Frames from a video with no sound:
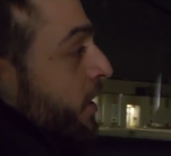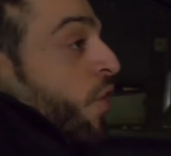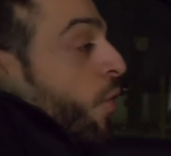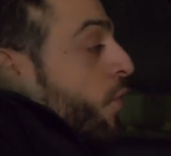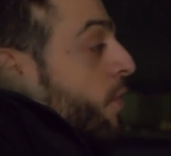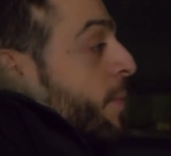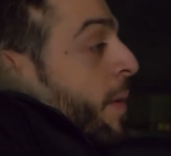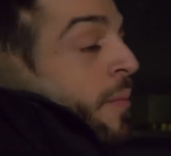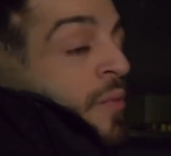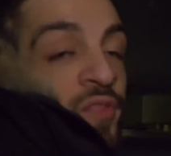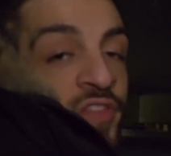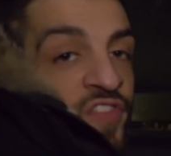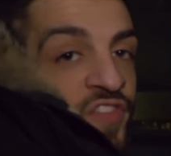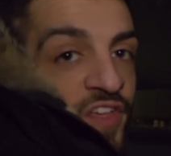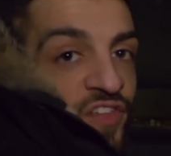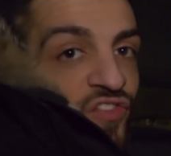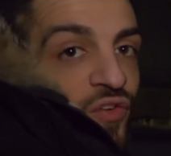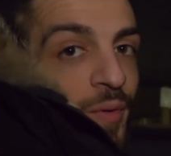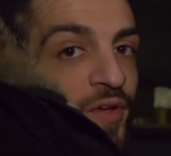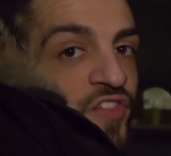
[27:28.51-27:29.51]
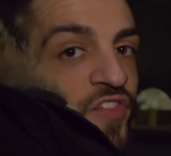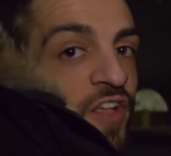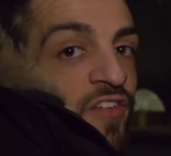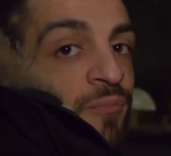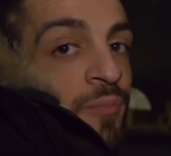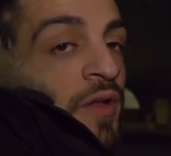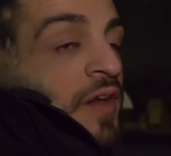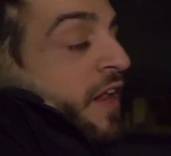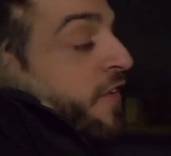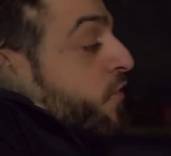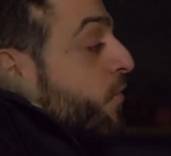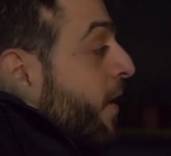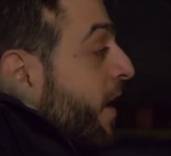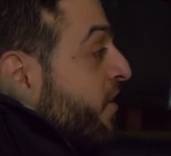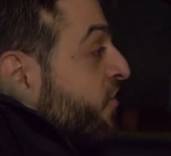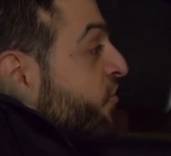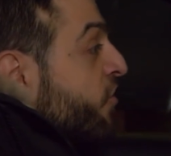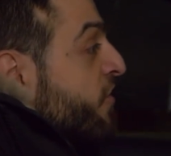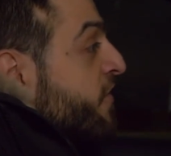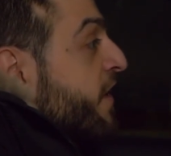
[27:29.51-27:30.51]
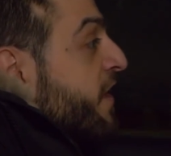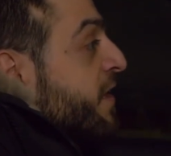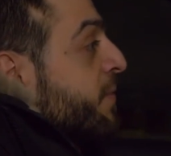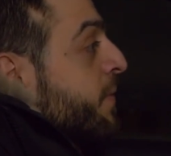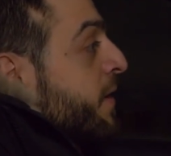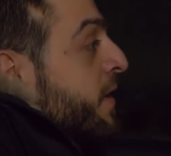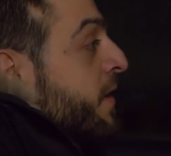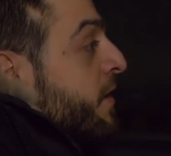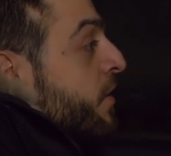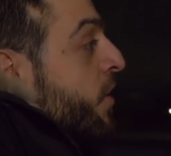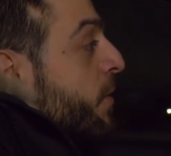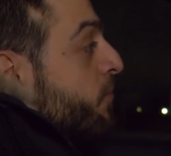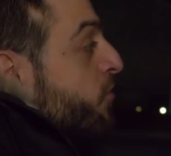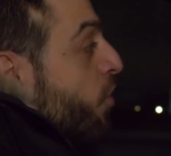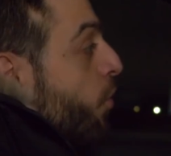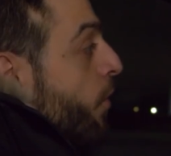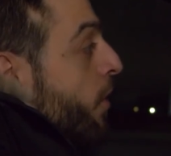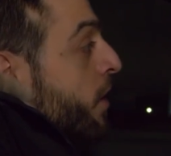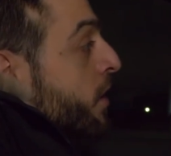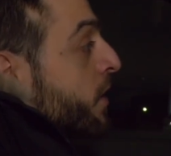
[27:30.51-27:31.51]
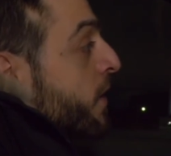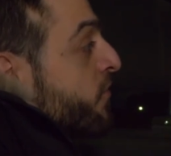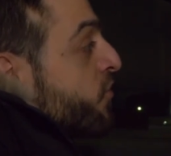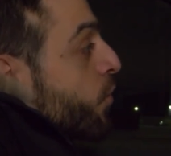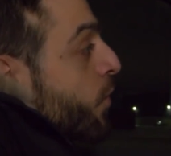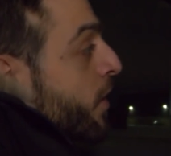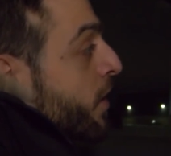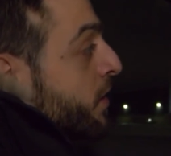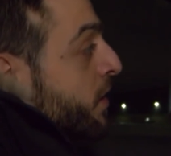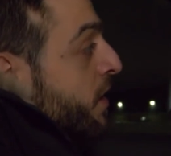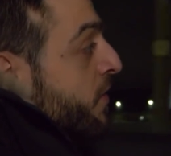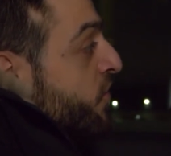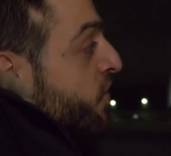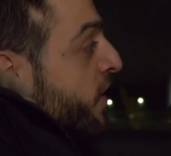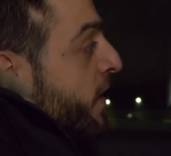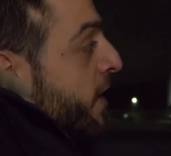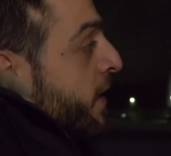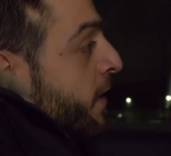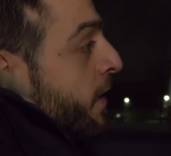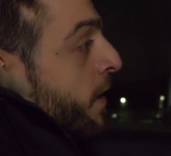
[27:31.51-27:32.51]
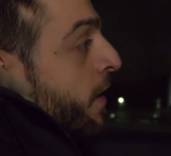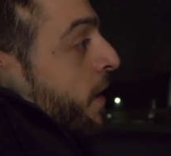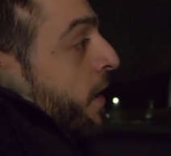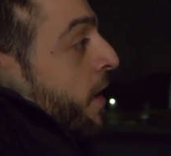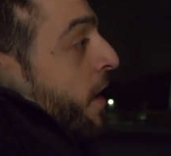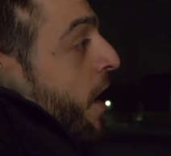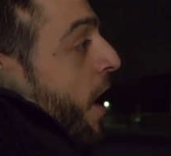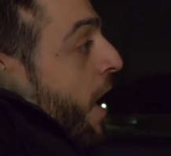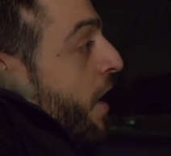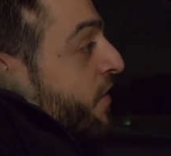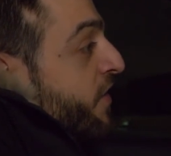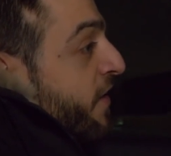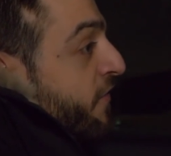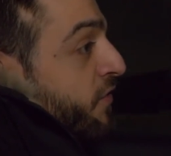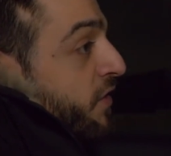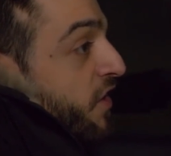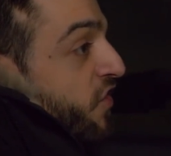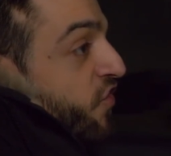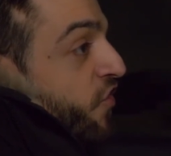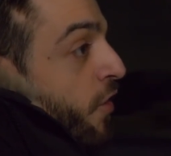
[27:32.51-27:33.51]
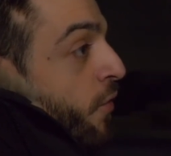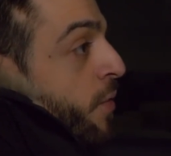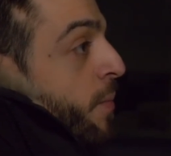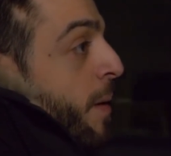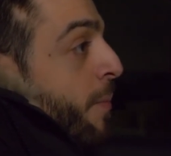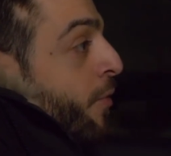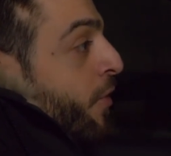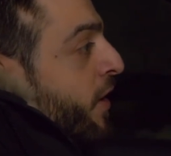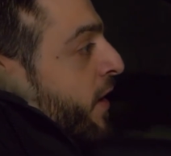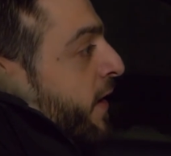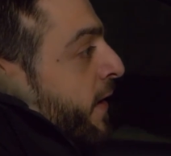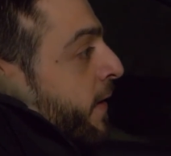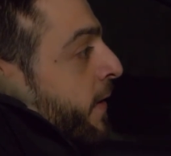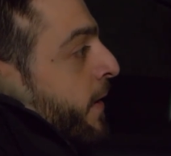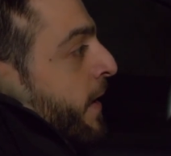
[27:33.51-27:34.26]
Don't remember these things for myself, but if you guys start telling me, Crypto, wear gloves, wear gloves, then I'll definitely start remembering it.